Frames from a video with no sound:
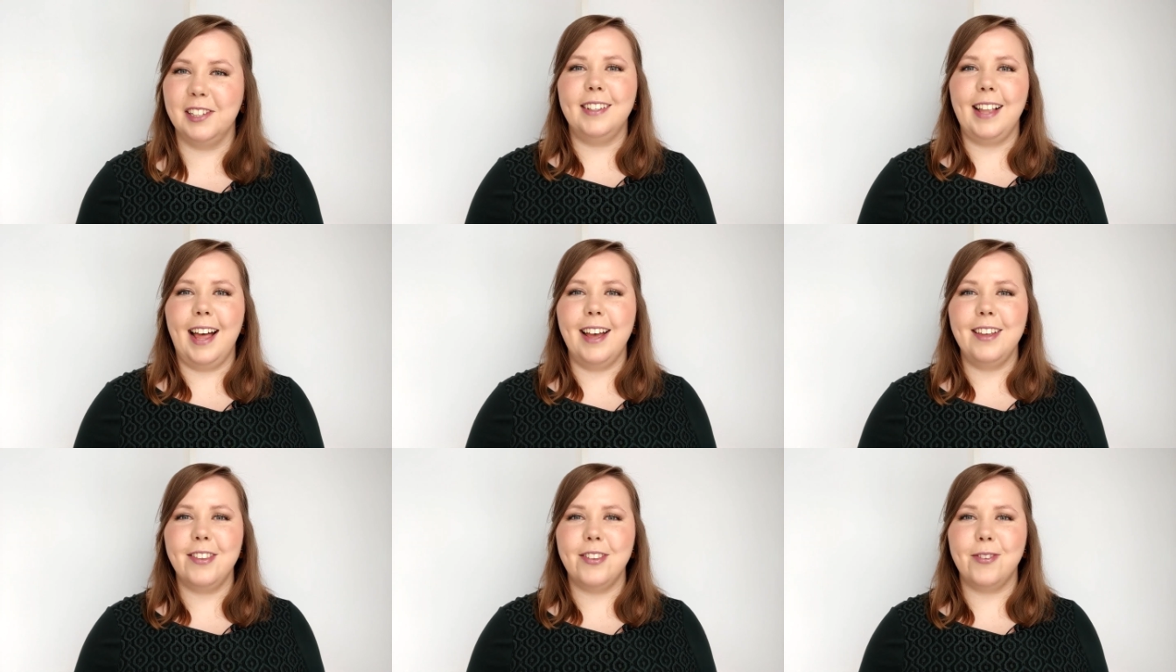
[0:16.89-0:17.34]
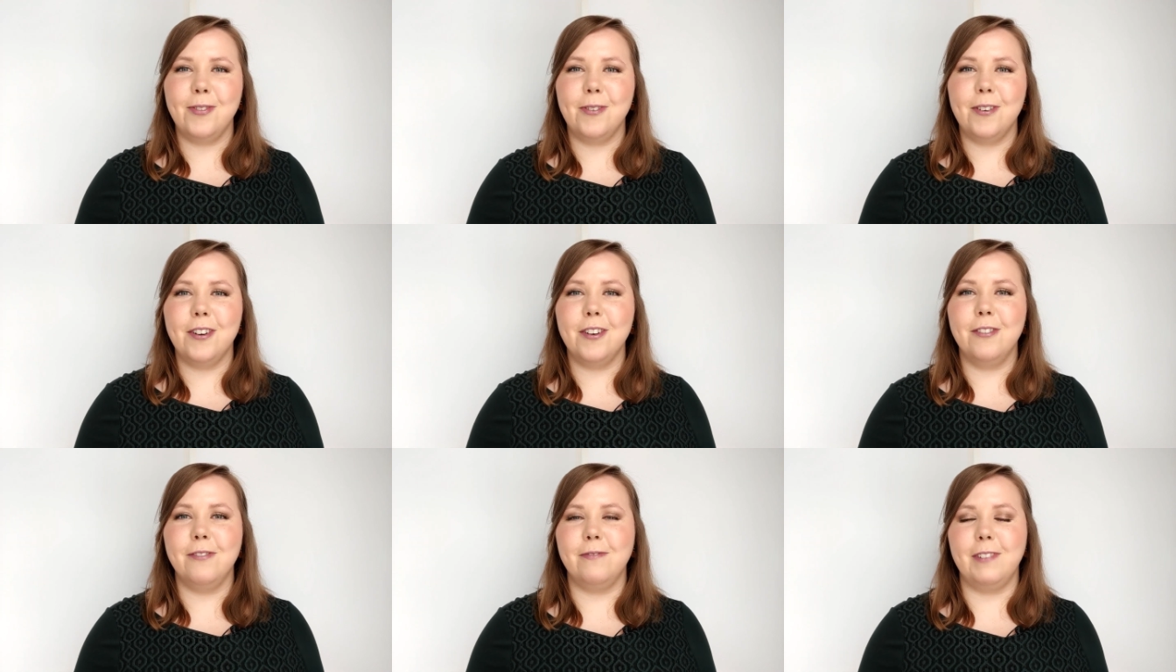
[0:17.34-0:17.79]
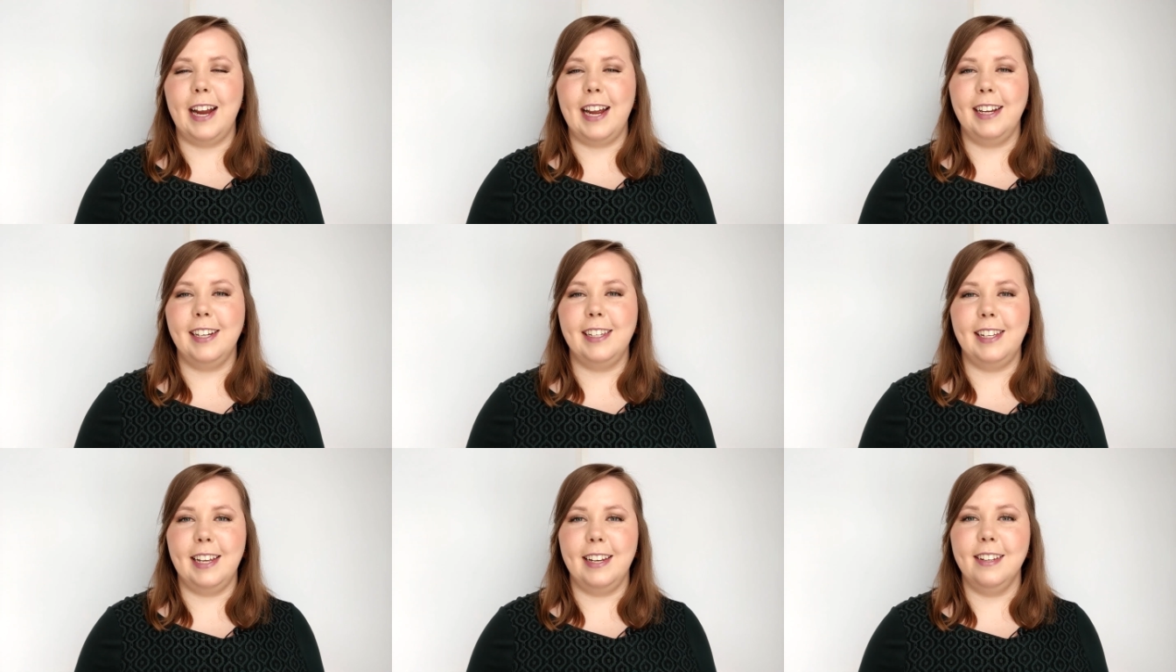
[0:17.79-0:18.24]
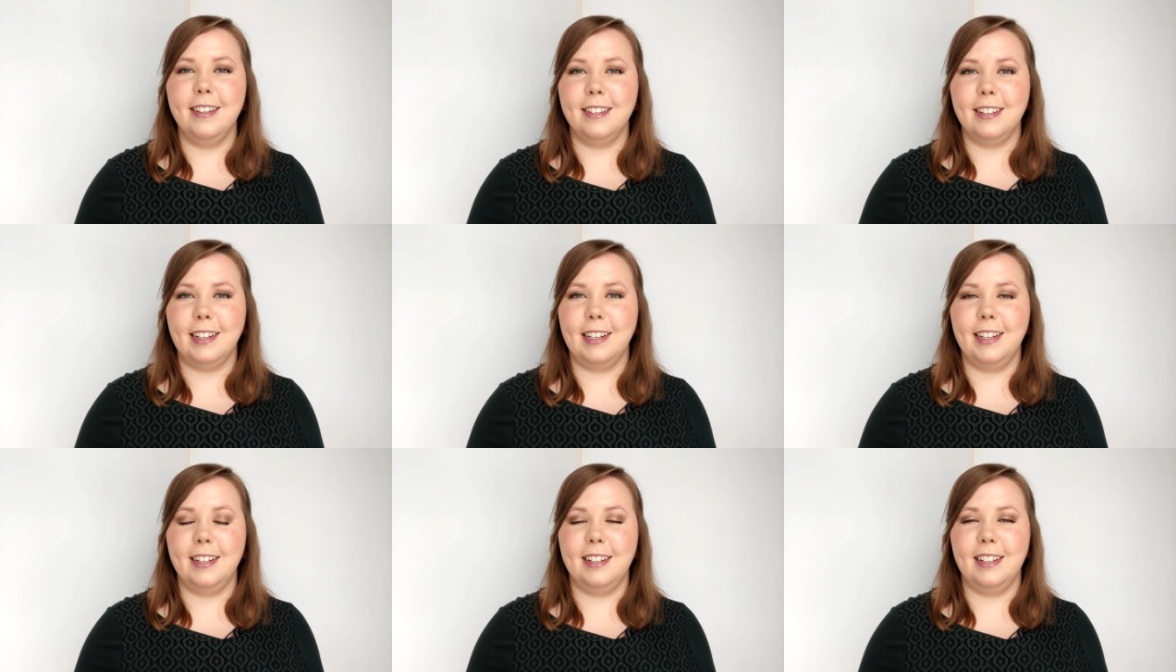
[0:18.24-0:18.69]
Glassdoor ranked data
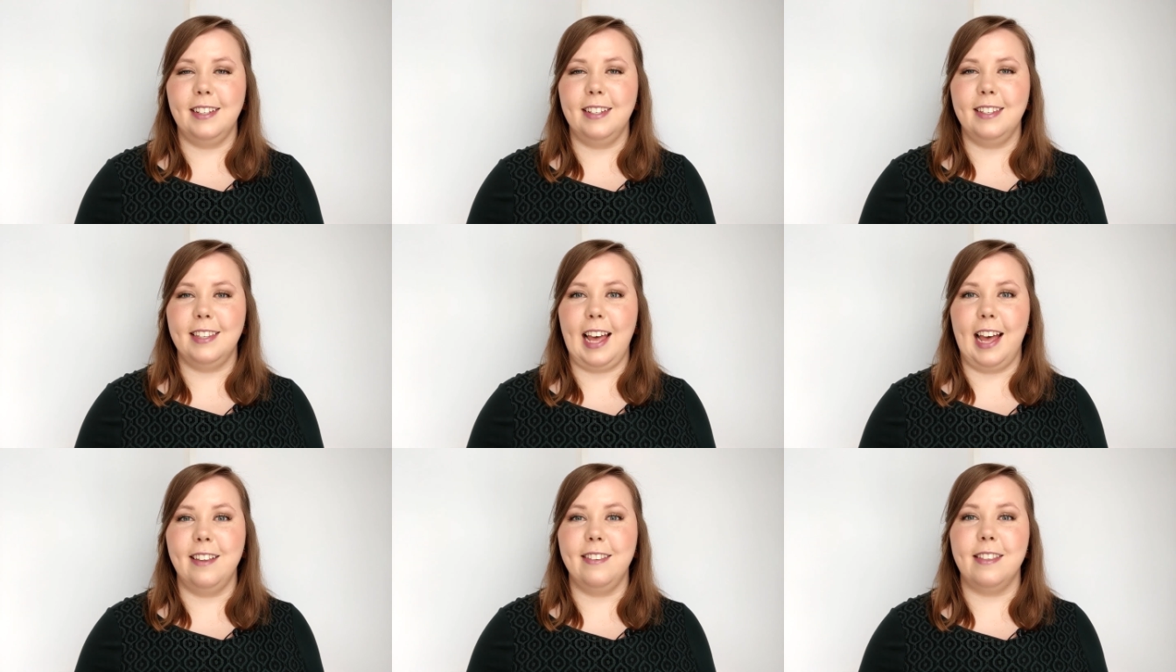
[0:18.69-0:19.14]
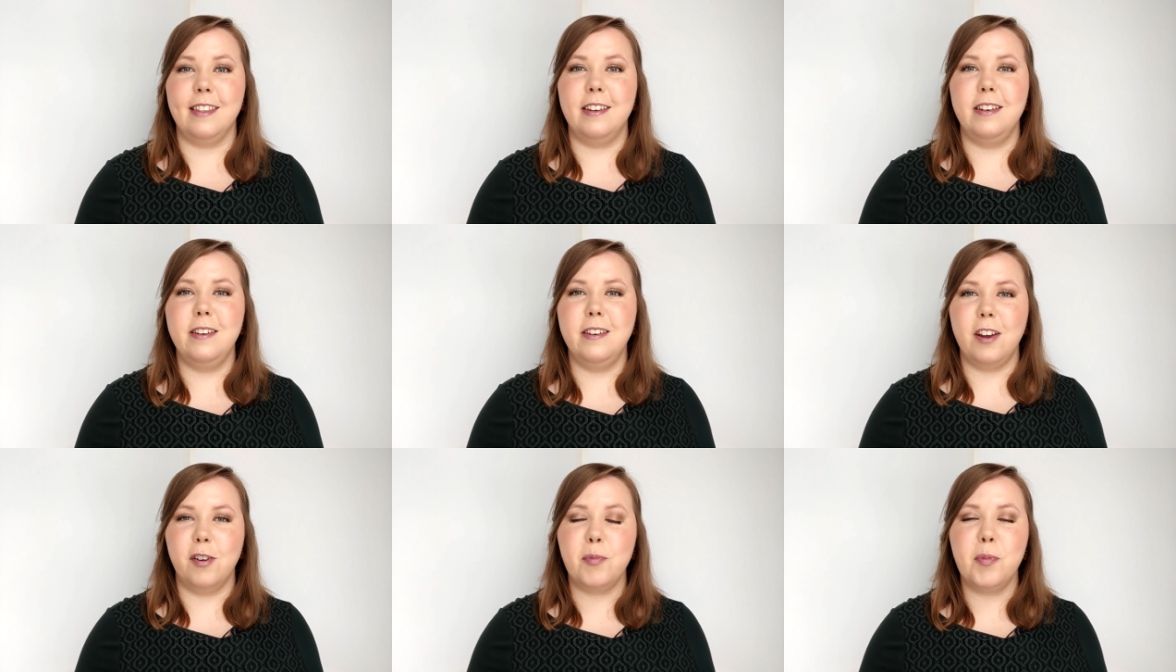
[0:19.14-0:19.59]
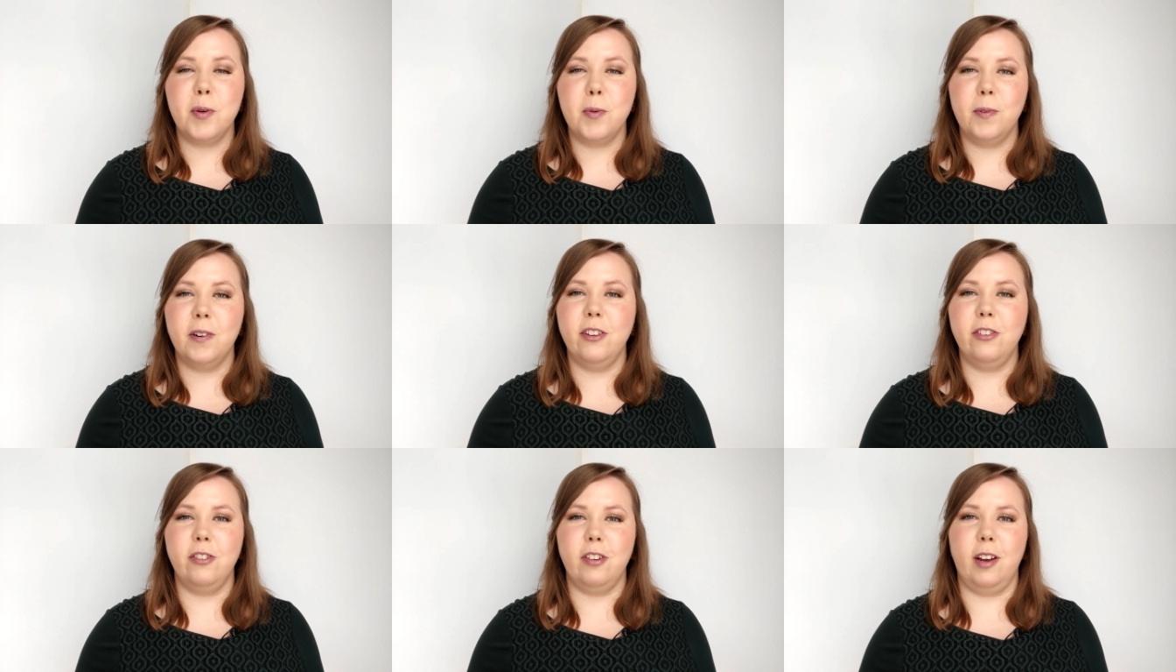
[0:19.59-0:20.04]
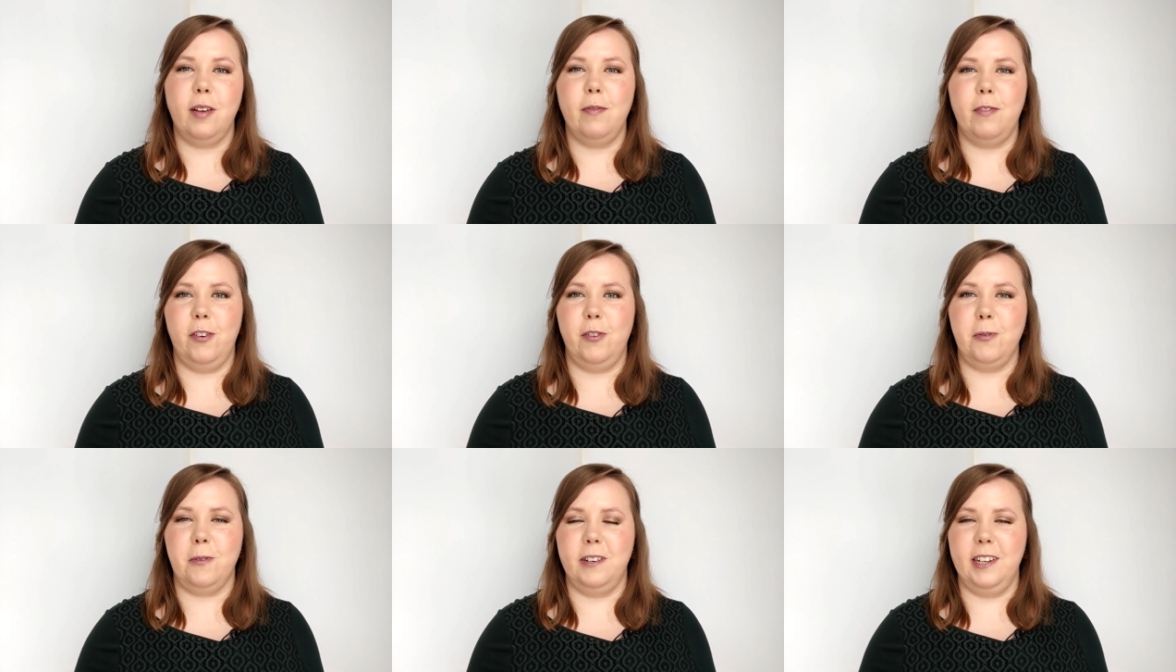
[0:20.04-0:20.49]
scientists as the number one job
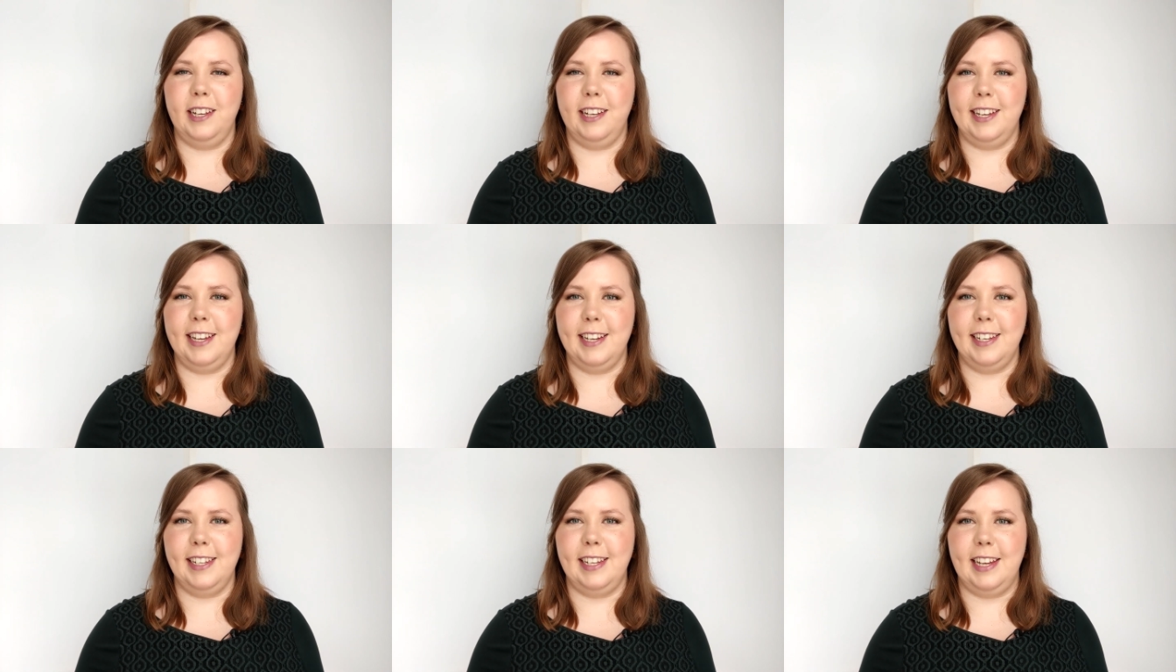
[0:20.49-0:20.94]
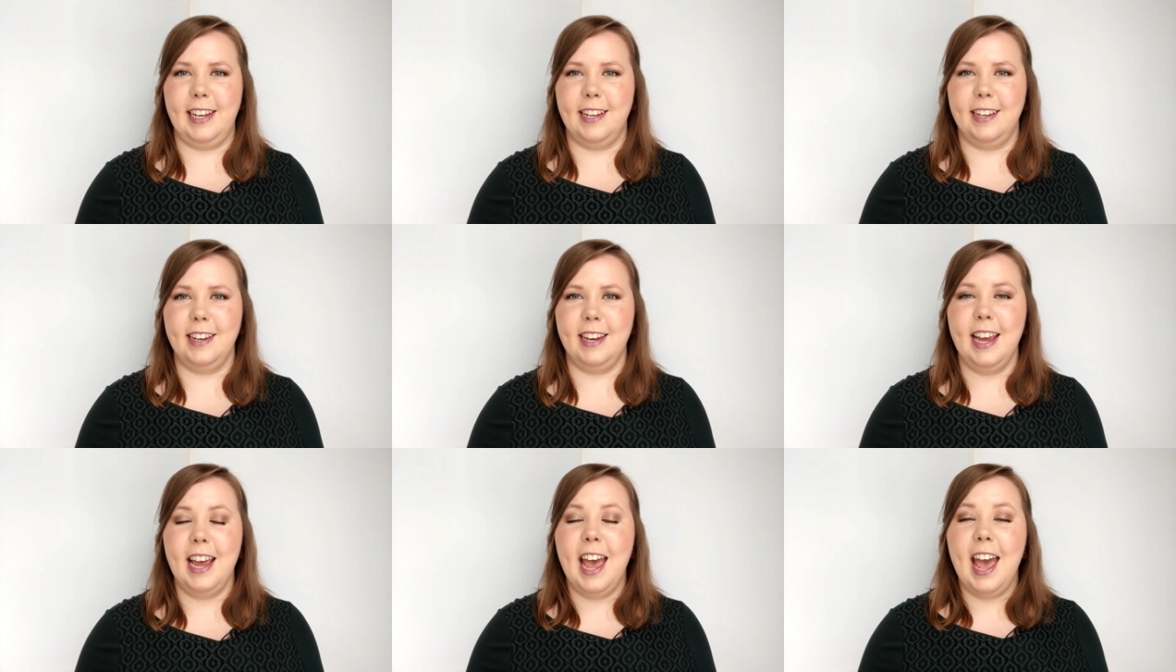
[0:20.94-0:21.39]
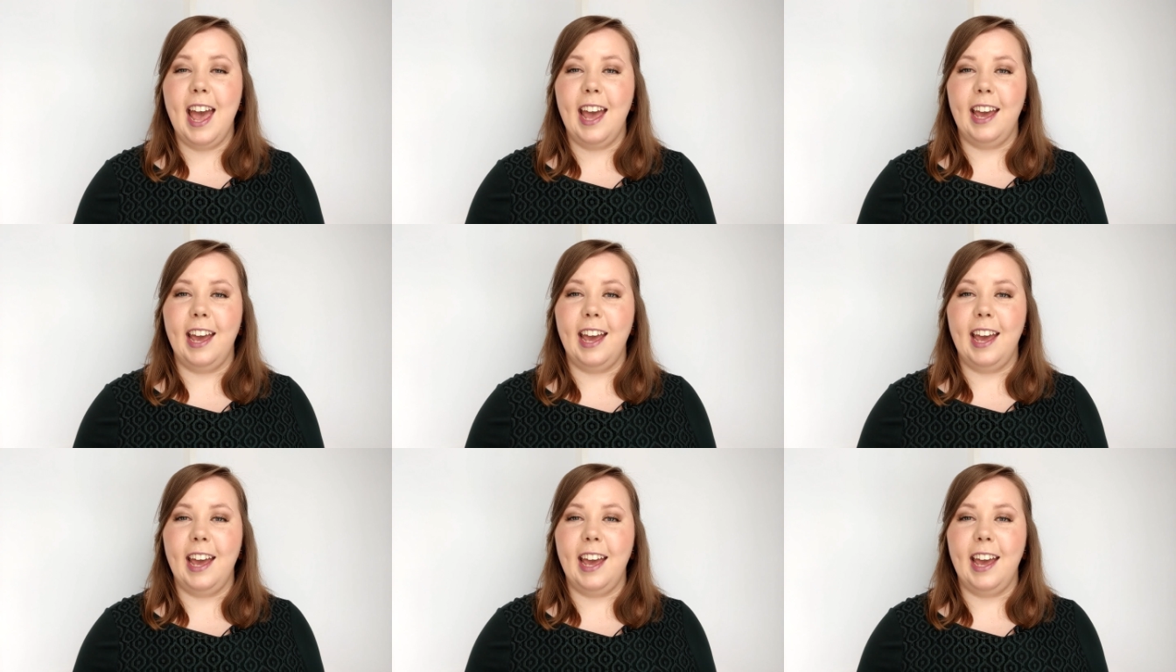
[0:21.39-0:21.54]
for 2018,